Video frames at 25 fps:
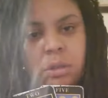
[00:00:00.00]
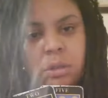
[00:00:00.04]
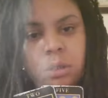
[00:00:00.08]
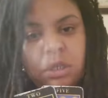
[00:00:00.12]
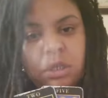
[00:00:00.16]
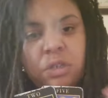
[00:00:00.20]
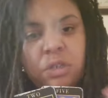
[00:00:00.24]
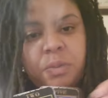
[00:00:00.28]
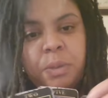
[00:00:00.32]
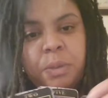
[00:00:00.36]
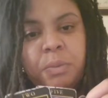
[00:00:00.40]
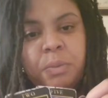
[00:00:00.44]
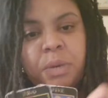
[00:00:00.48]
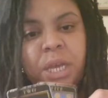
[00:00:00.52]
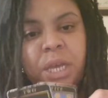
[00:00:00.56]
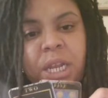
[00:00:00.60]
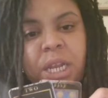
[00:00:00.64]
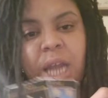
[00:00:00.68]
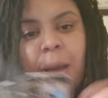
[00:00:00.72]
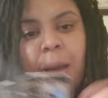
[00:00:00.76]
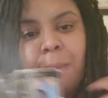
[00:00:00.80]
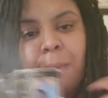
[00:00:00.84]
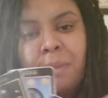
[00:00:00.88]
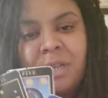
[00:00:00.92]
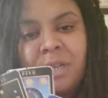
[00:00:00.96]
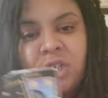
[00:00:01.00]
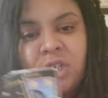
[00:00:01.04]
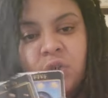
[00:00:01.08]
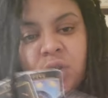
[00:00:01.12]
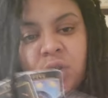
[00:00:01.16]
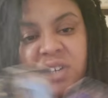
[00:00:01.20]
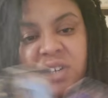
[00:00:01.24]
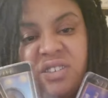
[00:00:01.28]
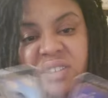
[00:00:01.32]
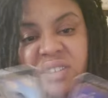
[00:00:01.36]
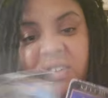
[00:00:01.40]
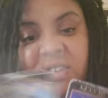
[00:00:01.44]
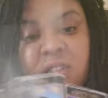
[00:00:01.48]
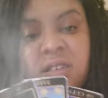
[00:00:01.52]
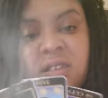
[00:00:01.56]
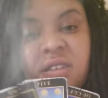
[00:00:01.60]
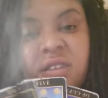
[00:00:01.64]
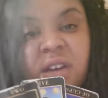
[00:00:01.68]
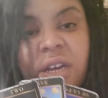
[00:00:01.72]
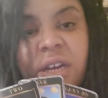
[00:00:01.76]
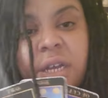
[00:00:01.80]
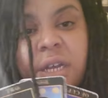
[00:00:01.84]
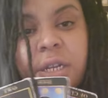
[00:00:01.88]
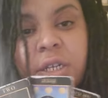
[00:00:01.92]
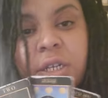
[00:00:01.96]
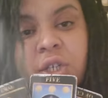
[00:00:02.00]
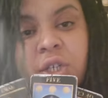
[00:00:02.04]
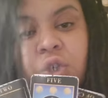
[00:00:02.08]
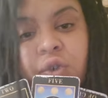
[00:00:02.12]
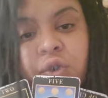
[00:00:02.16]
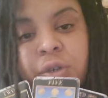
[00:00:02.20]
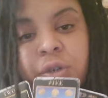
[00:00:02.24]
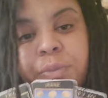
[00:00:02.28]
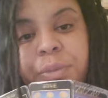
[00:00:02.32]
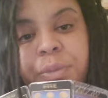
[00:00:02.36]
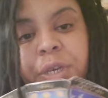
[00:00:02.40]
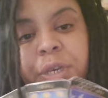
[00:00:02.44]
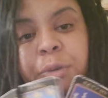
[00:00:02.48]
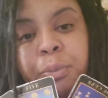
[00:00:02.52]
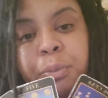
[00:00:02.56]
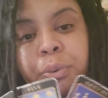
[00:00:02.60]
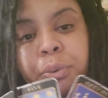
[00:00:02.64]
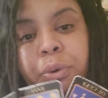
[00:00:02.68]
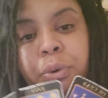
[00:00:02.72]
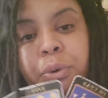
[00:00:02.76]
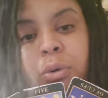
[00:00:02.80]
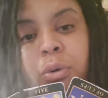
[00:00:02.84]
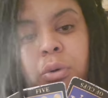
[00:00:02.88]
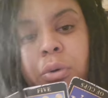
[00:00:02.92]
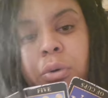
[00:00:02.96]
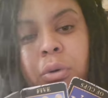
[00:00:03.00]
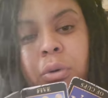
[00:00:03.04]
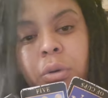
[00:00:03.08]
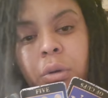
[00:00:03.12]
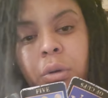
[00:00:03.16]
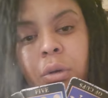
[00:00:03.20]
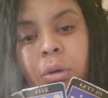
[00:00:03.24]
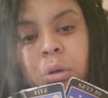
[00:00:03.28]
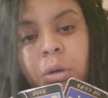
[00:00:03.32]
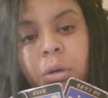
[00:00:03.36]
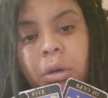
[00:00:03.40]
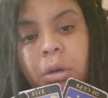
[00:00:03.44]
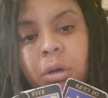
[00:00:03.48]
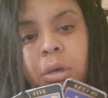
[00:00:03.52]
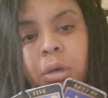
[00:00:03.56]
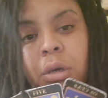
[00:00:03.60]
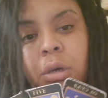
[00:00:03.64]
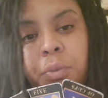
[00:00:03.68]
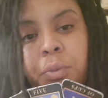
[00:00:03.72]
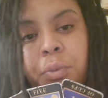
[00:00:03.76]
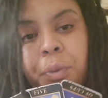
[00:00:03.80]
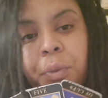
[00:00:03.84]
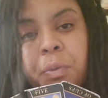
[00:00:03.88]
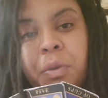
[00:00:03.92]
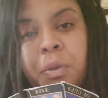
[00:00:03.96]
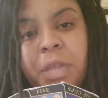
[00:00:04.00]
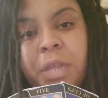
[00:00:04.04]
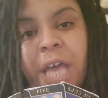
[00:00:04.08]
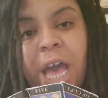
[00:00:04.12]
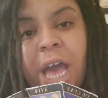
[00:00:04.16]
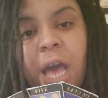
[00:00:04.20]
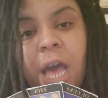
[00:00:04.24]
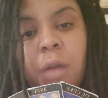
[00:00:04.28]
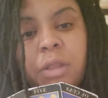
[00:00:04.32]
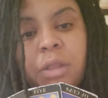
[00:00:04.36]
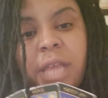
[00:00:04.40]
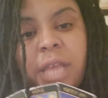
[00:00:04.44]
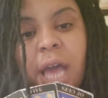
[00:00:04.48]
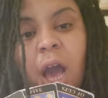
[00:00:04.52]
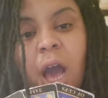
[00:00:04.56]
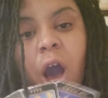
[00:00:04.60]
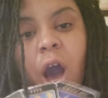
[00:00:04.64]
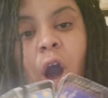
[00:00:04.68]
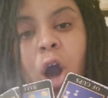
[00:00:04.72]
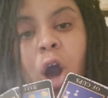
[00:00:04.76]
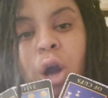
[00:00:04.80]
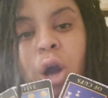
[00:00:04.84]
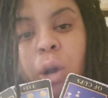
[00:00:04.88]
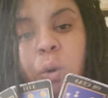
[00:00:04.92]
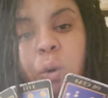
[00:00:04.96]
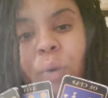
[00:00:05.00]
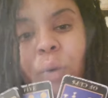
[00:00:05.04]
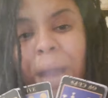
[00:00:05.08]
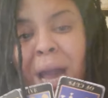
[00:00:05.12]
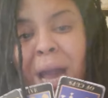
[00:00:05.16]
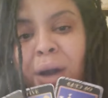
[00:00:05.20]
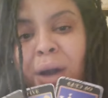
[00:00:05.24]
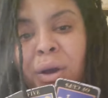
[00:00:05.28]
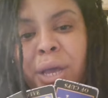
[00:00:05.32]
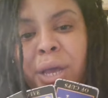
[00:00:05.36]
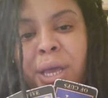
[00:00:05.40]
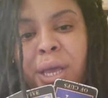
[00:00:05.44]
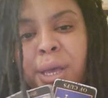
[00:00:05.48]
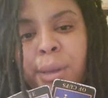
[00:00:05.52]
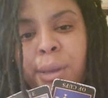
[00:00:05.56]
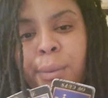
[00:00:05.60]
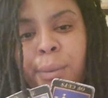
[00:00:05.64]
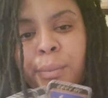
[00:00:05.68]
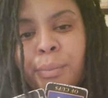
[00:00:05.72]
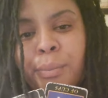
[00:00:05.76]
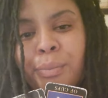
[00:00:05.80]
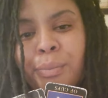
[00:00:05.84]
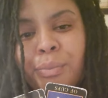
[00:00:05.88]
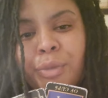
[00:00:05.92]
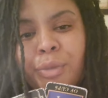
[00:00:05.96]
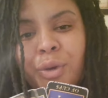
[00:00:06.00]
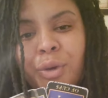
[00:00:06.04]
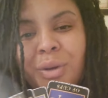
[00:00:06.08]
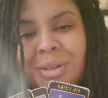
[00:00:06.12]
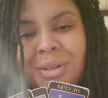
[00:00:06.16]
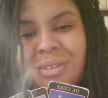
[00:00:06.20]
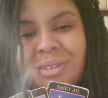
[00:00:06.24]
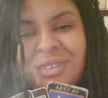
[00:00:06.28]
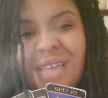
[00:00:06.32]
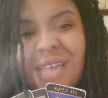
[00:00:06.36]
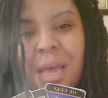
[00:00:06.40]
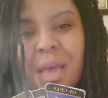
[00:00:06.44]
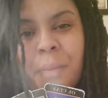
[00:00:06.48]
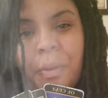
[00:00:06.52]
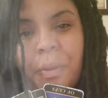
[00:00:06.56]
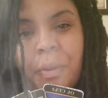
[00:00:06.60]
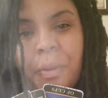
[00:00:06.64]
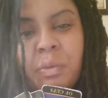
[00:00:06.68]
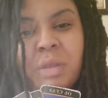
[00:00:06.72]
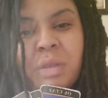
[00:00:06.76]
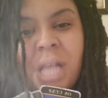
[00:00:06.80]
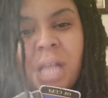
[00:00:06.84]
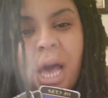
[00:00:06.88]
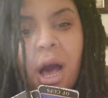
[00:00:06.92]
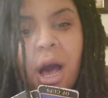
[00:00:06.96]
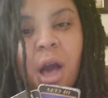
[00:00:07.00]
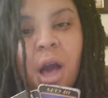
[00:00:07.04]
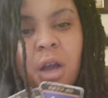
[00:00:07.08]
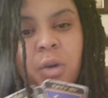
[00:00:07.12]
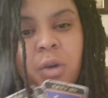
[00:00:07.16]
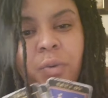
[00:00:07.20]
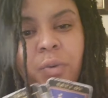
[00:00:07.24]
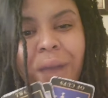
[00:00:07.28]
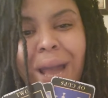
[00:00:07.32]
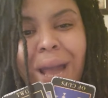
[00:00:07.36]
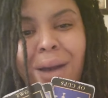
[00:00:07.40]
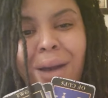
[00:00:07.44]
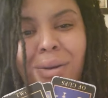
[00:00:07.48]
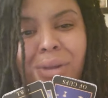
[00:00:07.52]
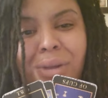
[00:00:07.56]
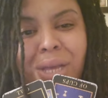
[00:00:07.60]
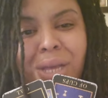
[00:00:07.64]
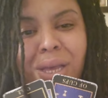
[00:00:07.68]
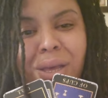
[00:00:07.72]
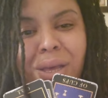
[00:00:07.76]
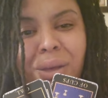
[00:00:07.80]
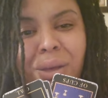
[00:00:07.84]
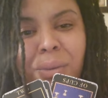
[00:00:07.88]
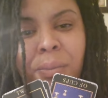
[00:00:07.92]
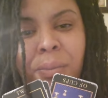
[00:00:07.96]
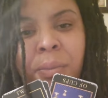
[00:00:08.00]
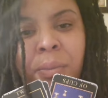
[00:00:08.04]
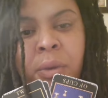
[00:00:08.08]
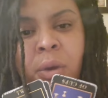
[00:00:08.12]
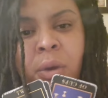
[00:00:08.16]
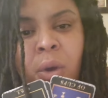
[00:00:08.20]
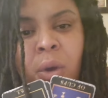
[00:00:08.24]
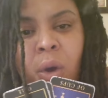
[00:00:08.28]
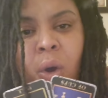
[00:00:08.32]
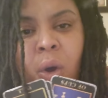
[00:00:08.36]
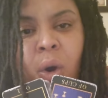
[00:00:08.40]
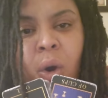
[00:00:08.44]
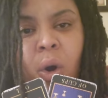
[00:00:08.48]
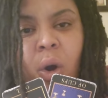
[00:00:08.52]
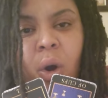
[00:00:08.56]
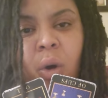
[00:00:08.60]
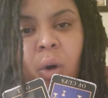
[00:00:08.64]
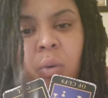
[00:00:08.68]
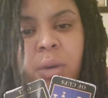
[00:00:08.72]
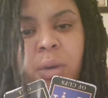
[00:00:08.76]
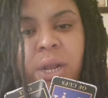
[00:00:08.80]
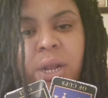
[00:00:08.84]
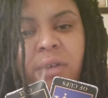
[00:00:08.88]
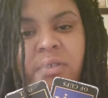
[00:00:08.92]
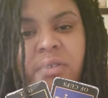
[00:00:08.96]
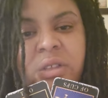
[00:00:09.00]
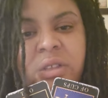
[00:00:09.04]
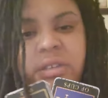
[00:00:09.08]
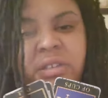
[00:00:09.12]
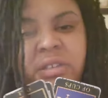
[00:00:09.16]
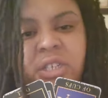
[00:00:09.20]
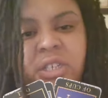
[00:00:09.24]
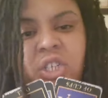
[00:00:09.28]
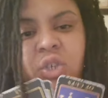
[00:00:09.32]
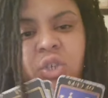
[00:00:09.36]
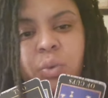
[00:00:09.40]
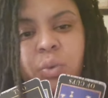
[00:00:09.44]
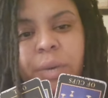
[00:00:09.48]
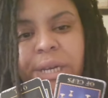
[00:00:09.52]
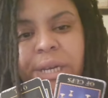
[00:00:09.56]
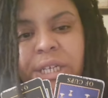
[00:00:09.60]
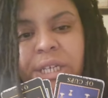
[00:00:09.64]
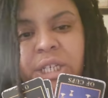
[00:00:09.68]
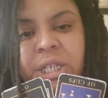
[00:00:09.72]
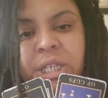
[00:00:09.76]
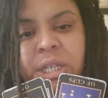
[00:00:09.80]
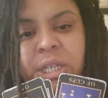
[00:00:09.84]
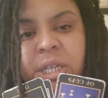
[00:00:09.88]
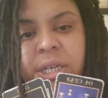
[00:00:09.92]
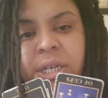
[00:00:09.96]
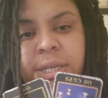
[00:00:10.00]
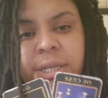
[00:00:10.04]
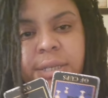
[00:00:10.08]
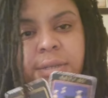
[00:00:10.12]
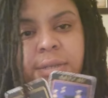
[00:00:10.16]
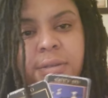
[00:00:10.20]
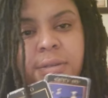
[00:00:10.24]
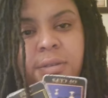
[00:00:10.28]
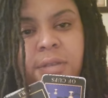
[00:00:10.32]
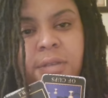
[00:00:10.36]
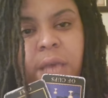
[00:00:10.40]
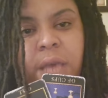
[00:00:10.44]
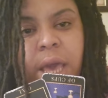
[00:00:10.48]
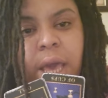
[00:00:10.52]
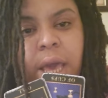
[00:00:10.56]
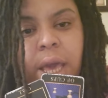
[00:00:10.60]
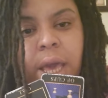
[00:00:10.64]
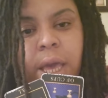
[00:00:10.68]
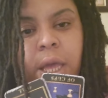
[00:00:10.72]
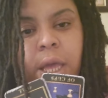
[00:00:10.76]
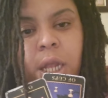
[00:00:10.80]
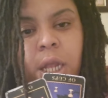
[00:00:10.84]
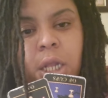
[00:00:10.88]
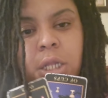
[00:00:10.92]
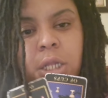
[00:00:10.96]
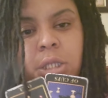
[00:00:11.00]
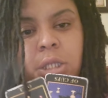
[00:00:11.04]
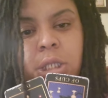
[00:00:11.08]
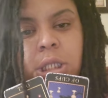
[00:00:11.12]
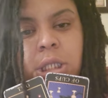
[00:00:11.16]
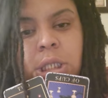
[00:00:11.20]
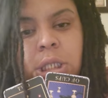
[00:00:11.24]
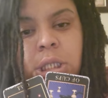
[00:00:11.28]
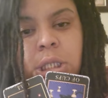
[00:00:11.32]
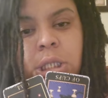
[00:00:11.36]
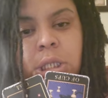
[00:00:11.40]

These people cannot be trusted. These are industry people. People that hung around him. You understand? People that hung around him or whatever the situation is, and